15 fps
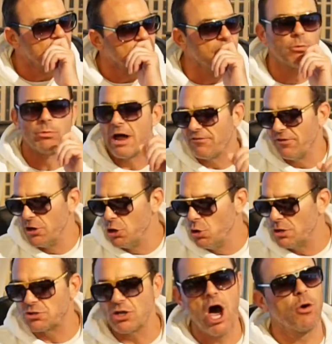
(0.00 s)
Their revenue
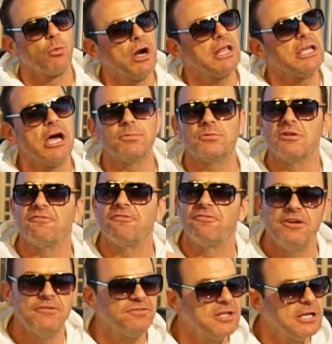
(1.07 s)
is already up to
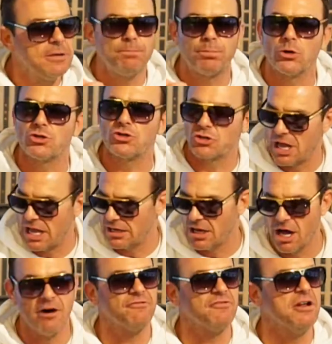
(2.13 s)
50%
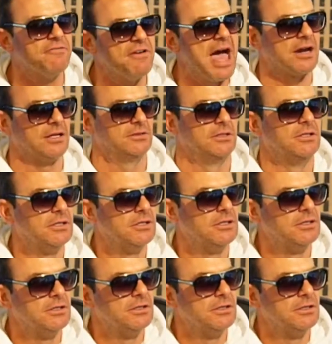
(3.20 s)
of Nevada. Hey, shout